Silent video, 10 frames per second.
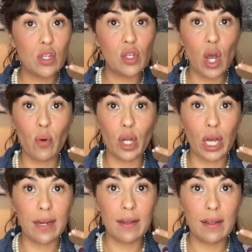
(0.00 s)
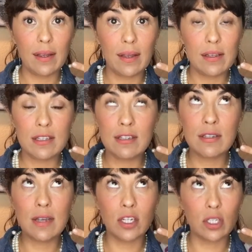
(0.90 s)
So good.
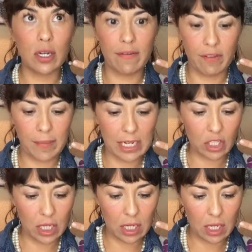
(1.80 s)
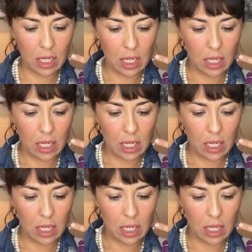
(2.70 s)
Such good information.